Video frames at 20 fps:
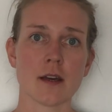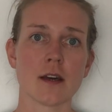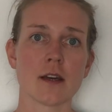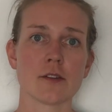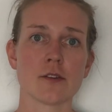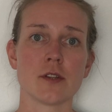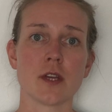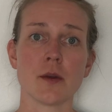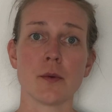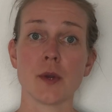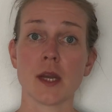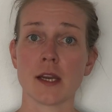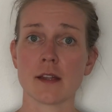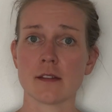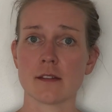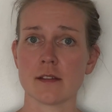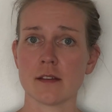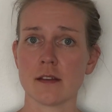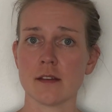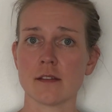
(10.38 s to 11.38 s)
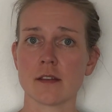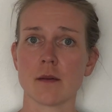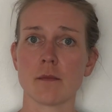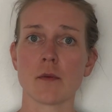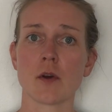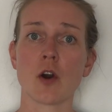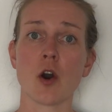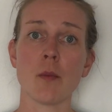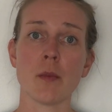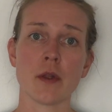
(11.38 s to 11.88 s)
Today we can see
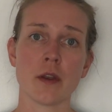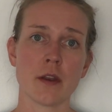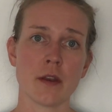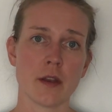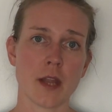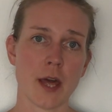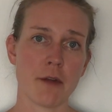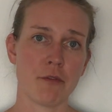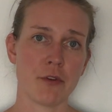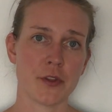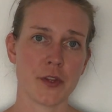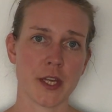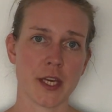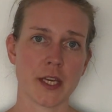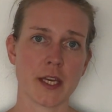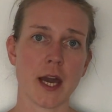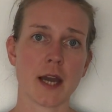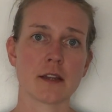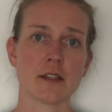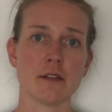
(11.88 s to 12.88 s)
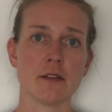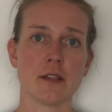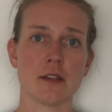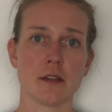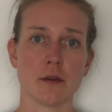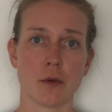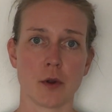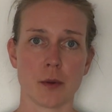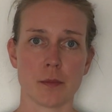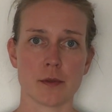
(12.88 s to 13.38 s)
some common everyday
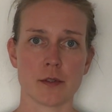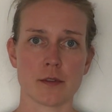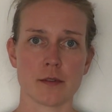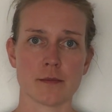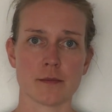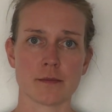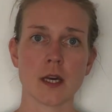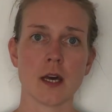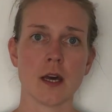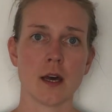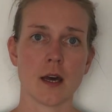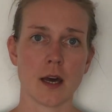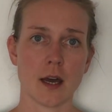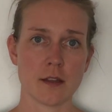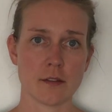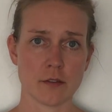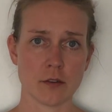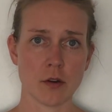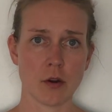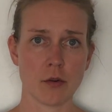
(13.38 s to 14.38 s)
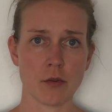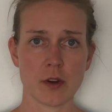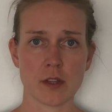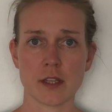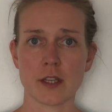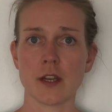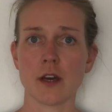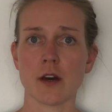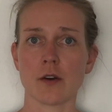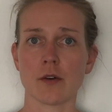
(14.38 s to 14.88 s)
activity verbs. As you
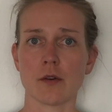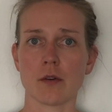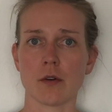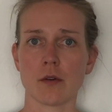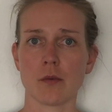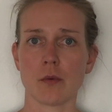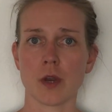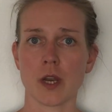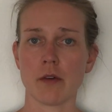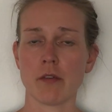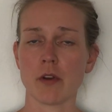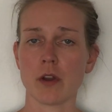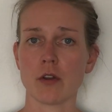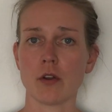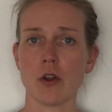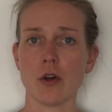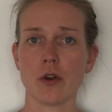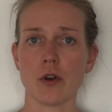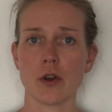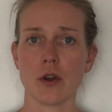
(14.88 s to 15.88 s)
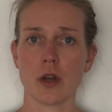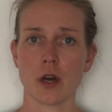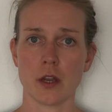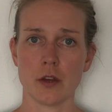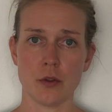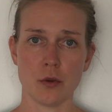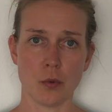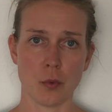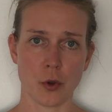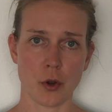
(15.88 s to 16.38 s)
already know, whenever you learn a
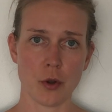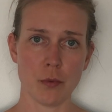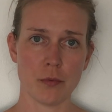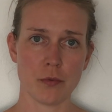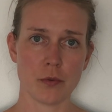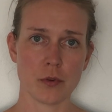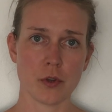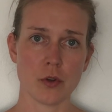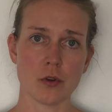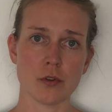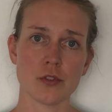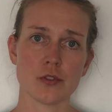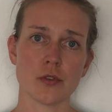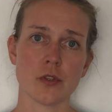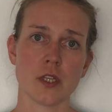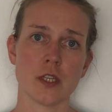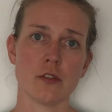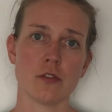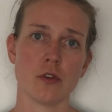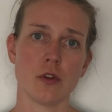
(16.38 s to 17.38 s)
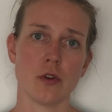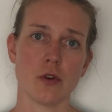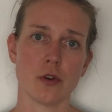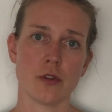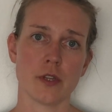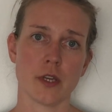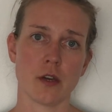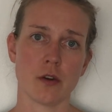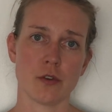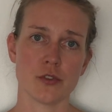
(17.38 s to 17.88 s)
new verb, you also need to
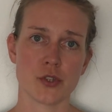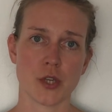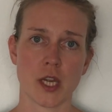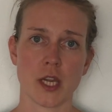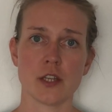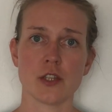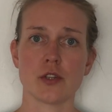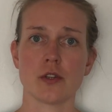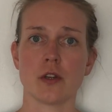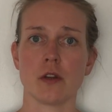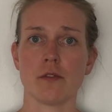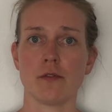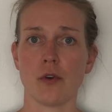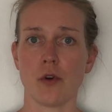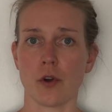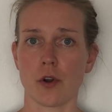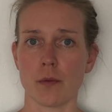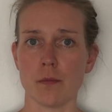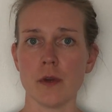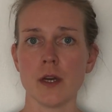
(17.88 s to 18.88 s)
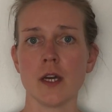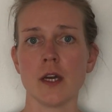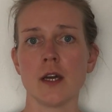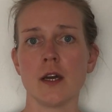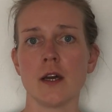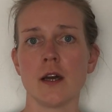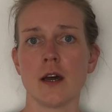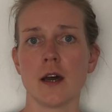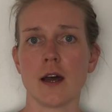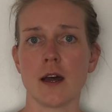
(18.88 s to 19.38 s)
learn the conjugational form,
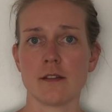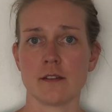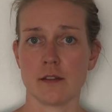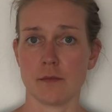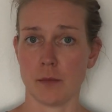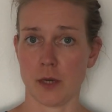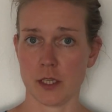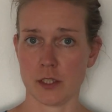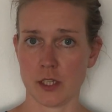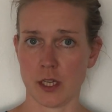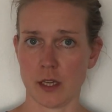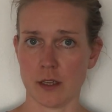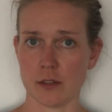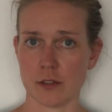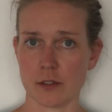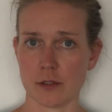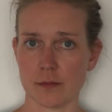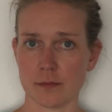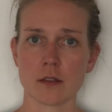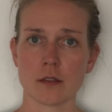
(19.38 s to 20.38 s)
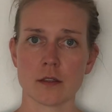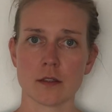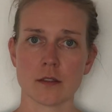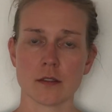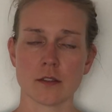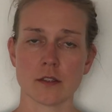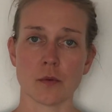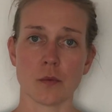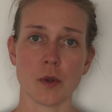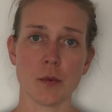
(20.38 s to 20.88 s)
as it might change.
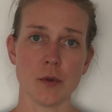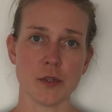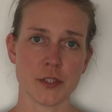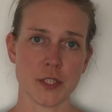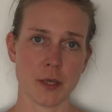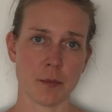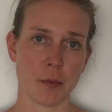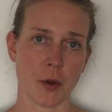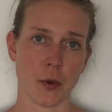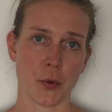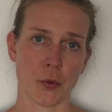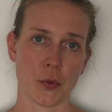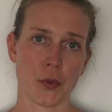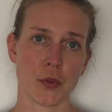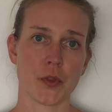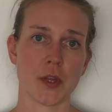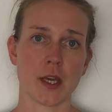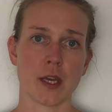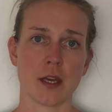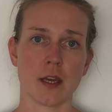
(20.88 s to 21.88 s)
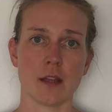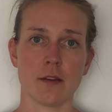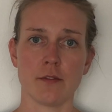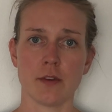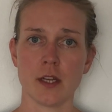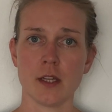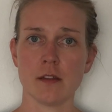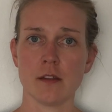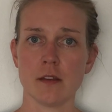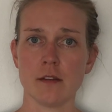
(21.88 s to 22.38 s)
So we will see both the
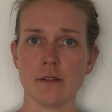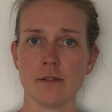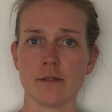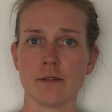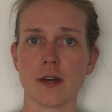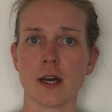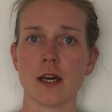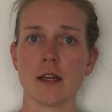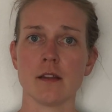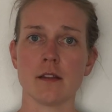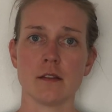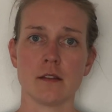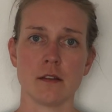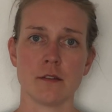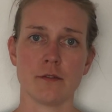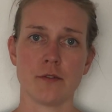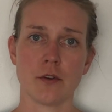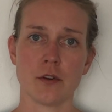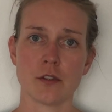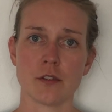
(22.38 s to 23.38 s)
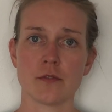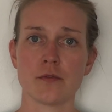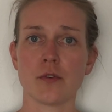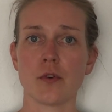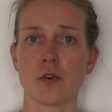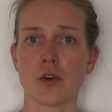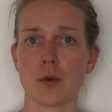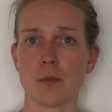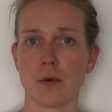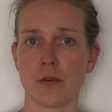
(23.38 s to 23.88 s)
infinitive and the first
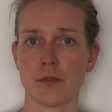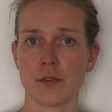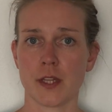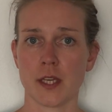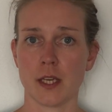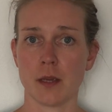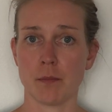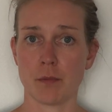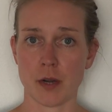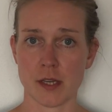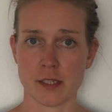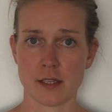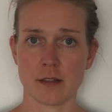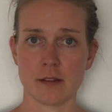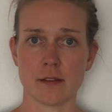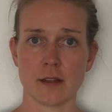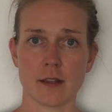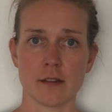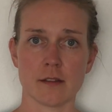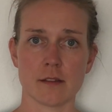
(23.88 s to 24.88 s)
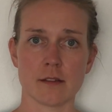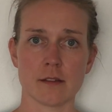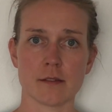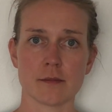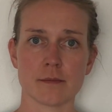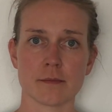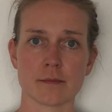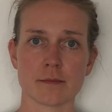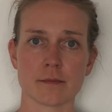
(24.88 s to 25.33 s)
form of the present tense.